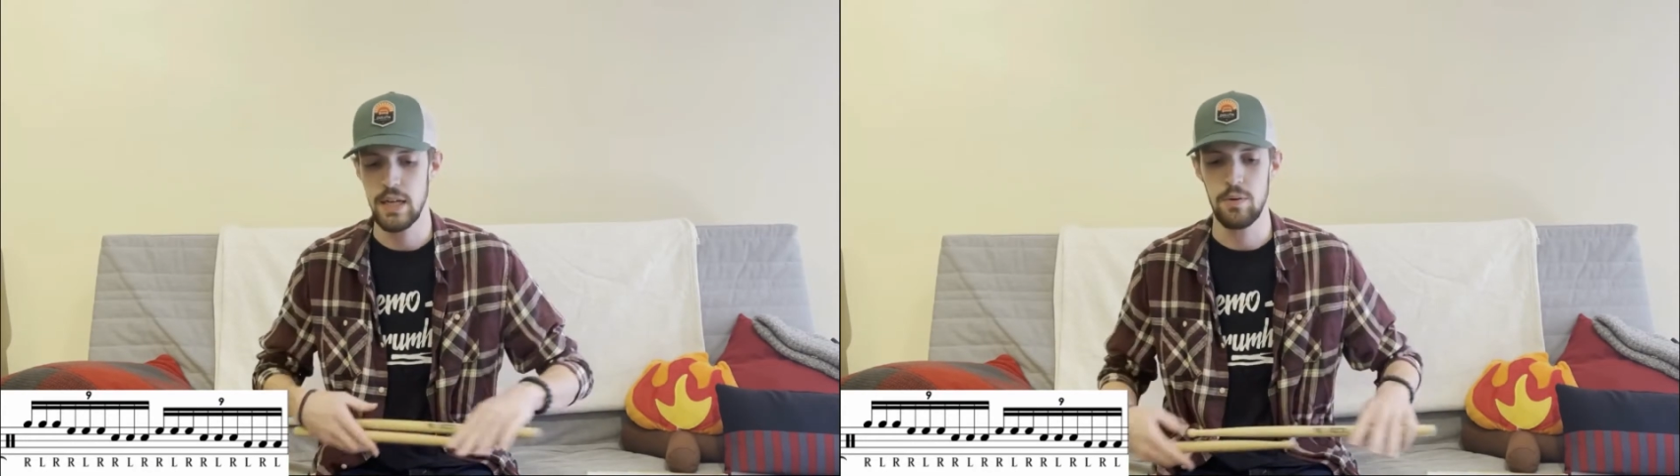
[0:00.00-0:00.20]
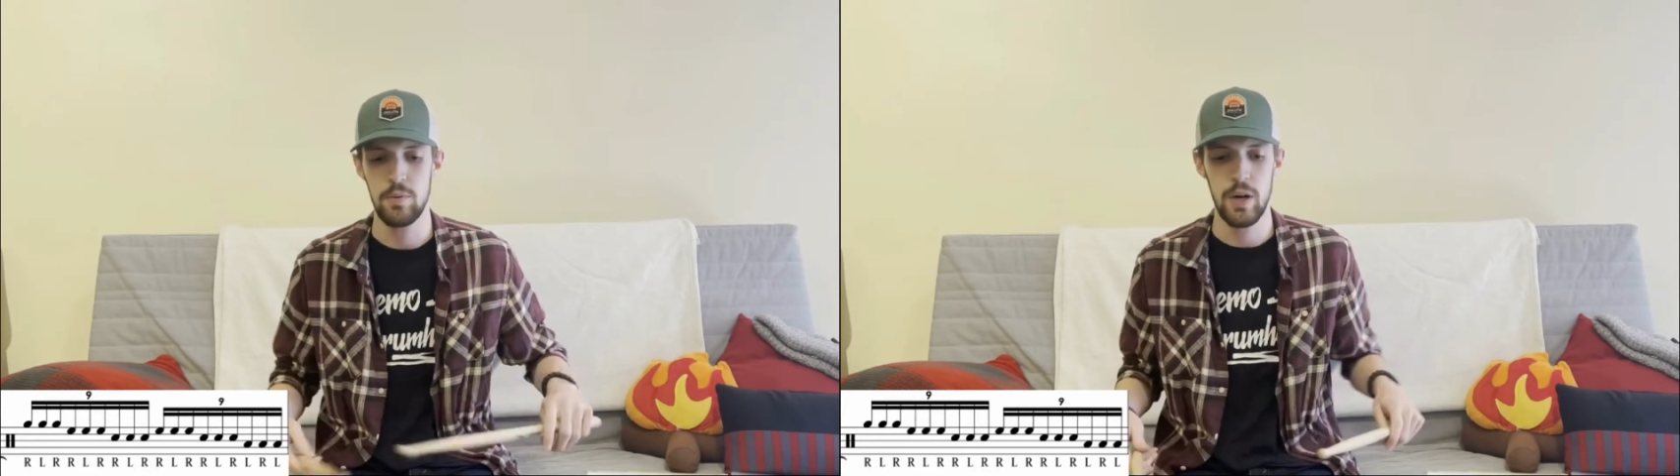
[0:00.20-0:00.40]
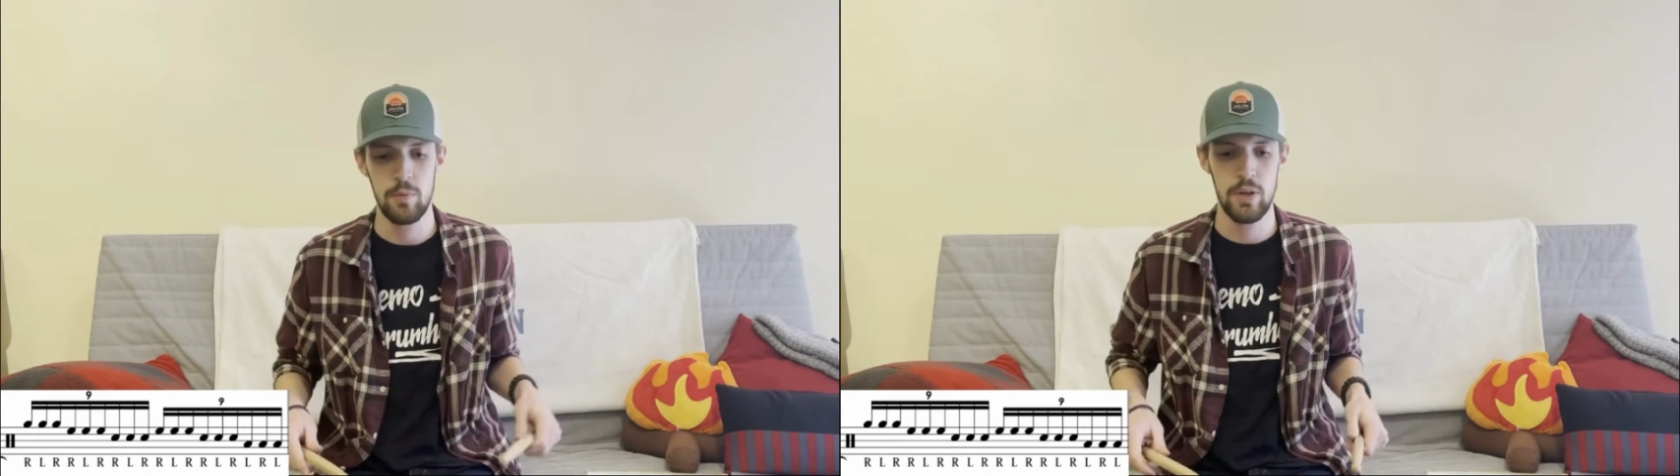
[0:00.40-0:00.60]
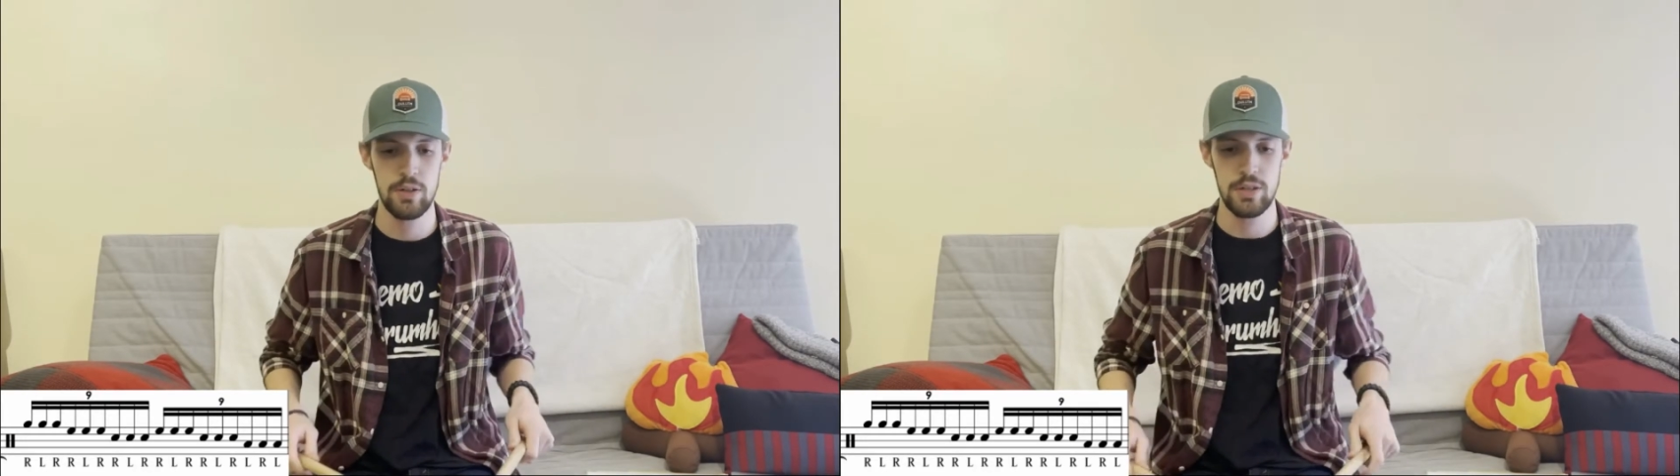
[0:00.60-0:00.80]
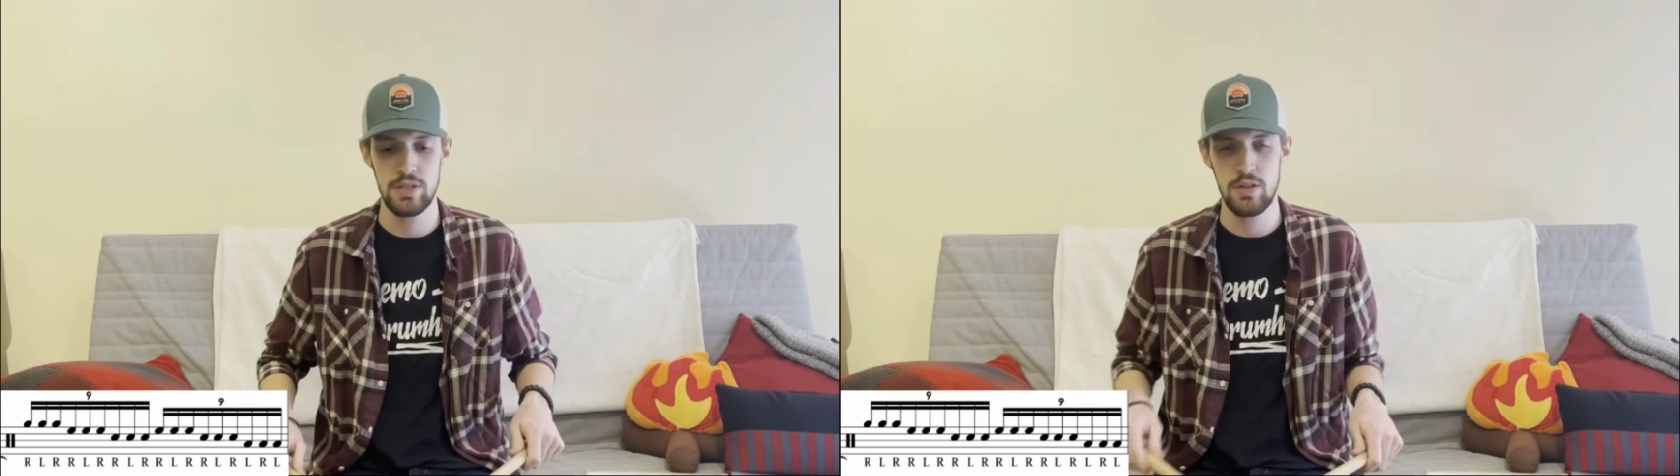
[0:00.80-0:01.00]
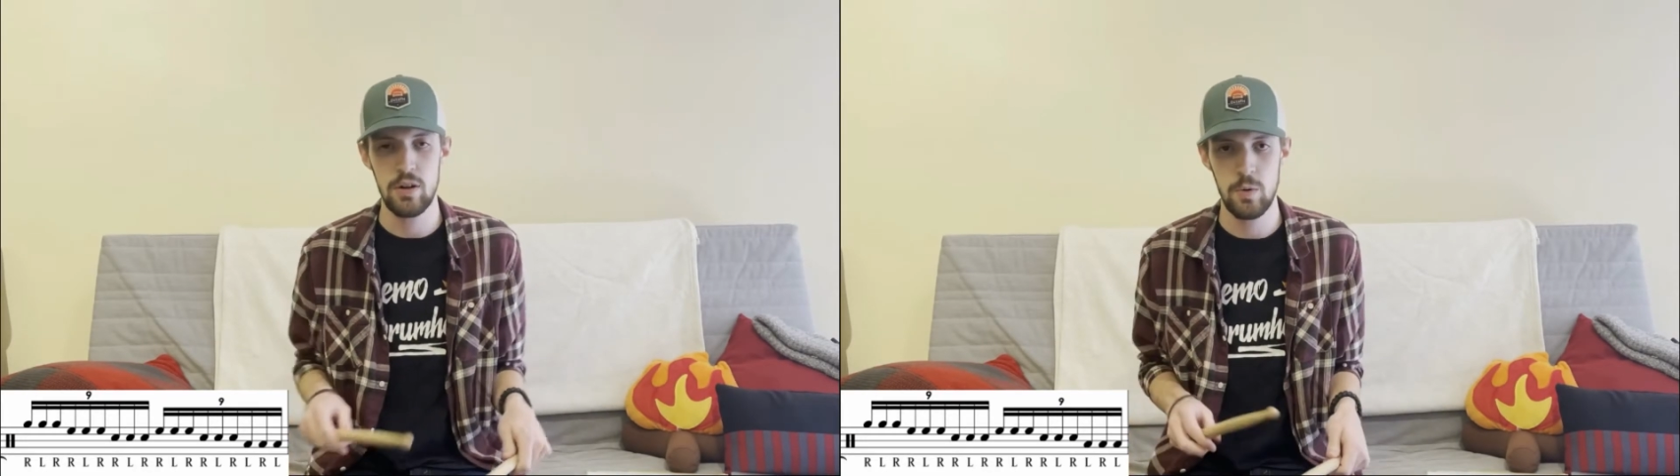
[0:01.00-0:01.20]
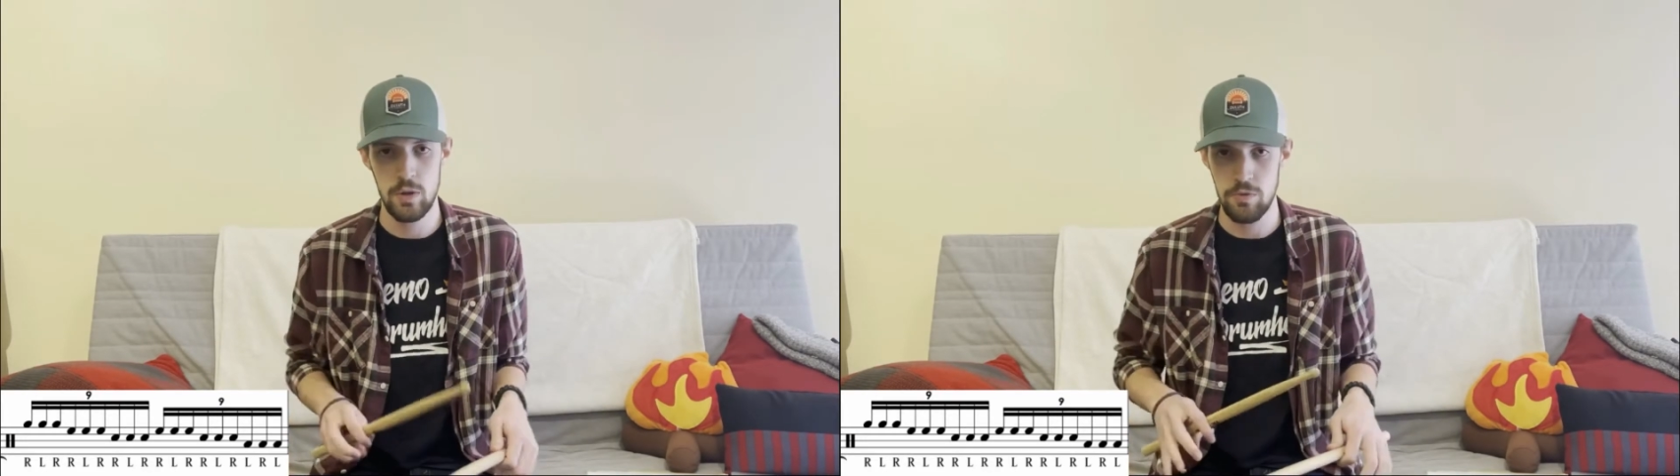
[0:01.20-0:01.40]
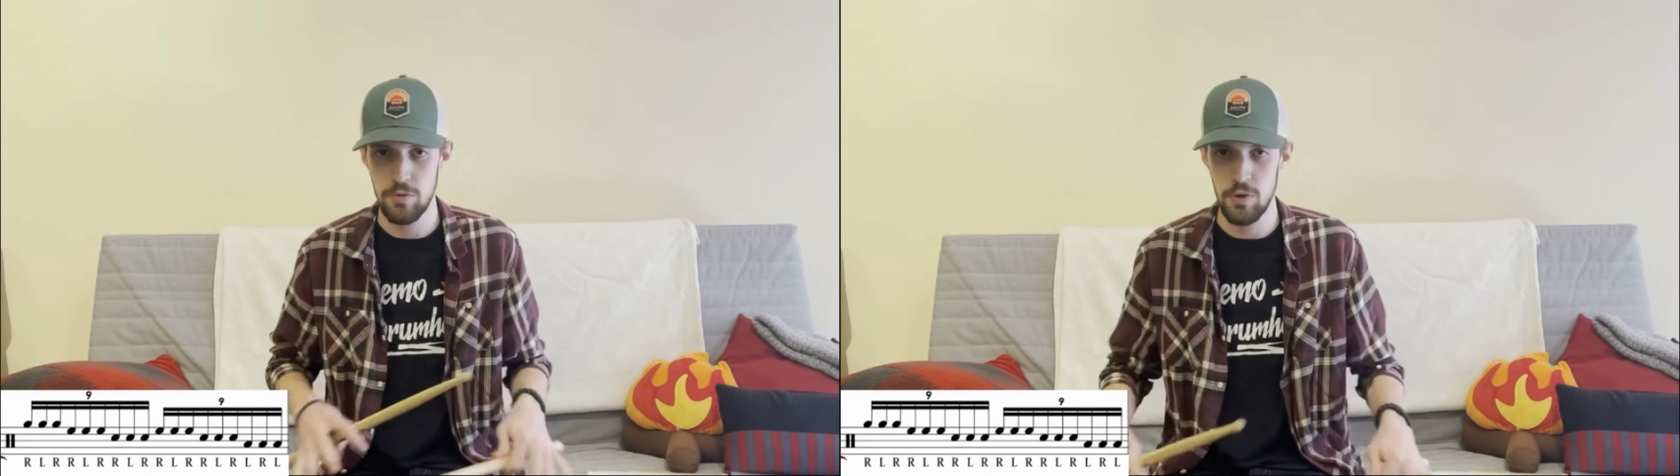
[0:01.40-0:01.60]
I would recommend just starting with
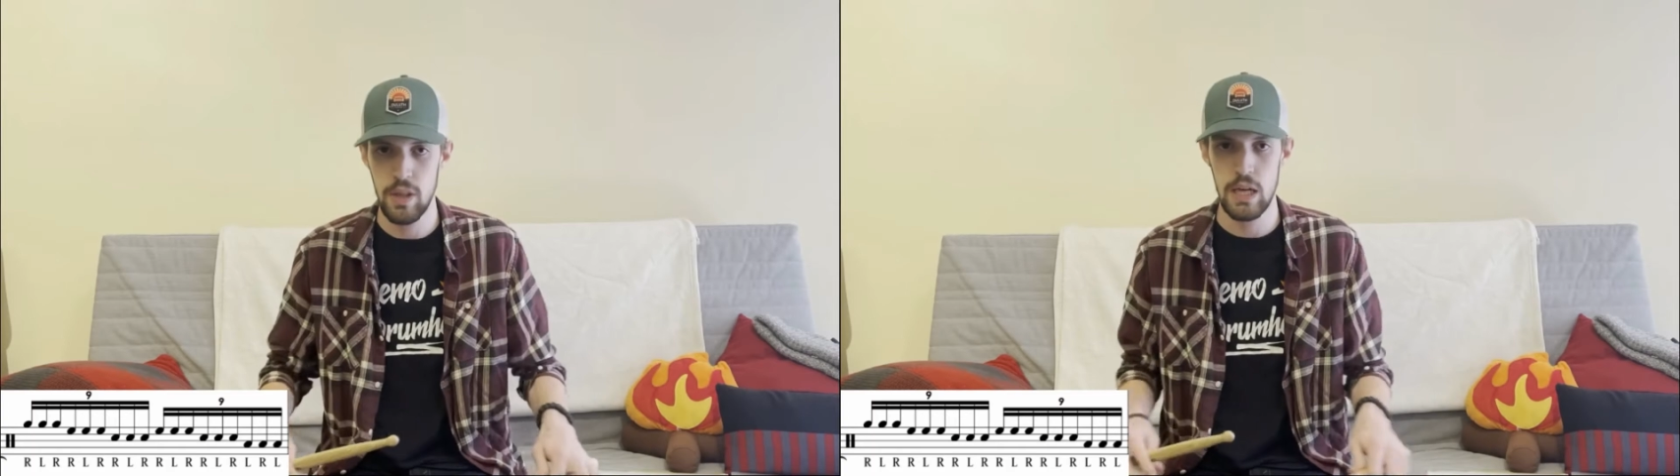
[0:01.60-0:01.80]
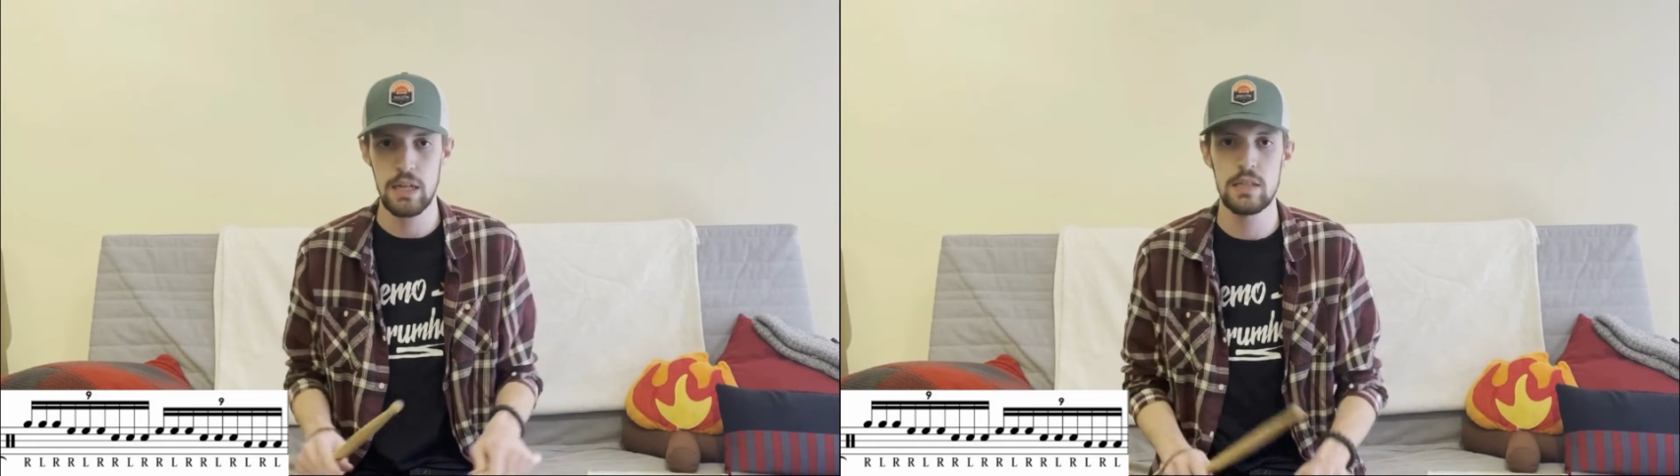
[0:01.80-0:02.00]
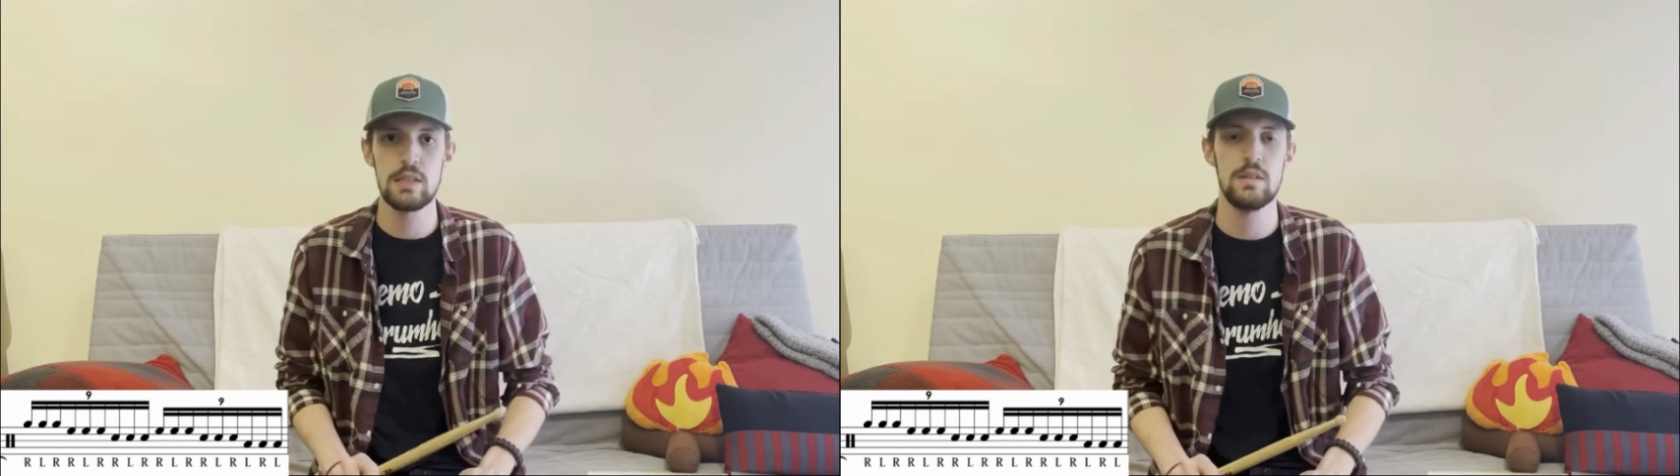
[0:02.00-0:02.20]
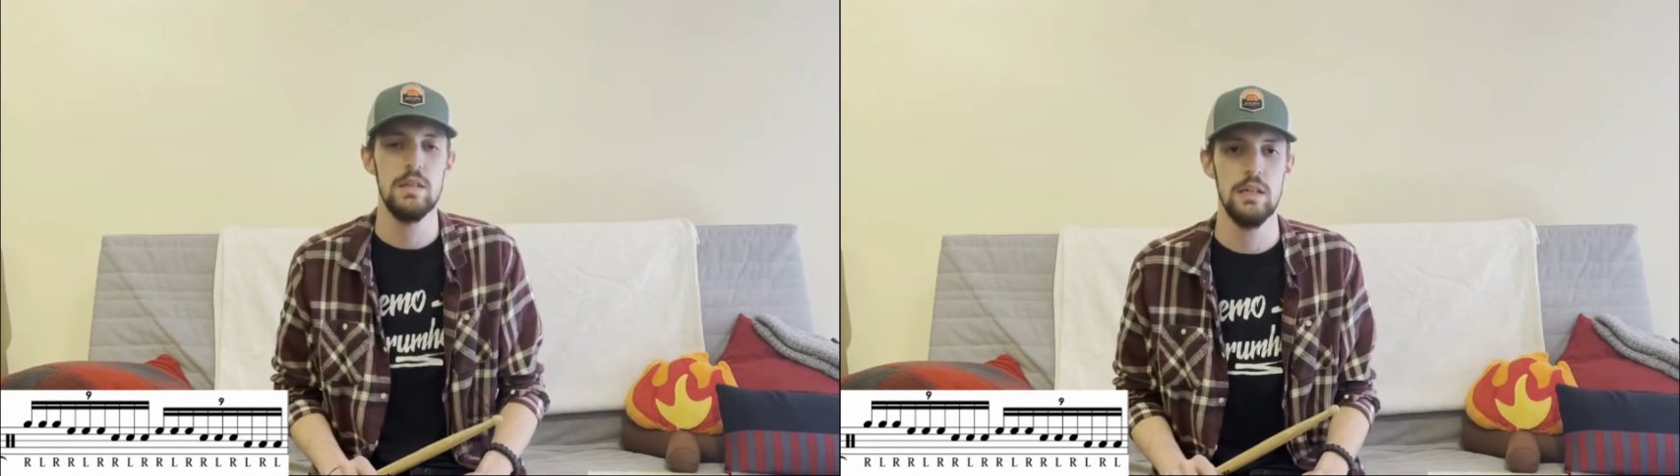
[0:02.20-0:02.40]
the full 9s